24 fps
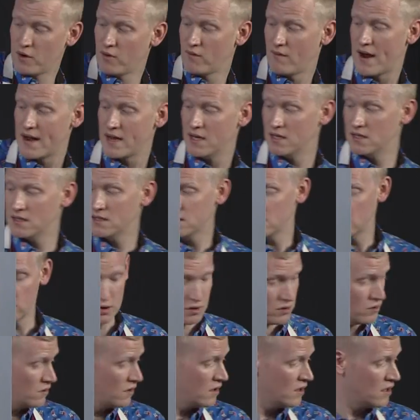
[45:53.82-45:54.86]
it right
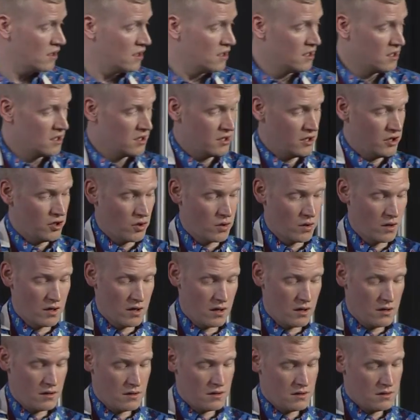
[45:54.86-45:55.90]
into
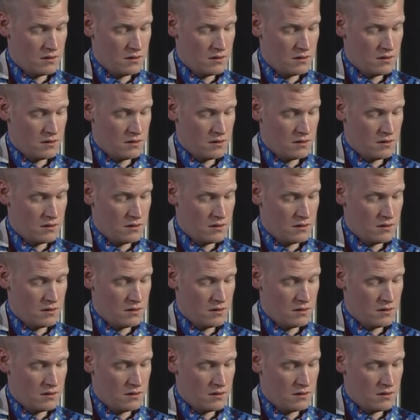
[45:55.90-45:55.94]
your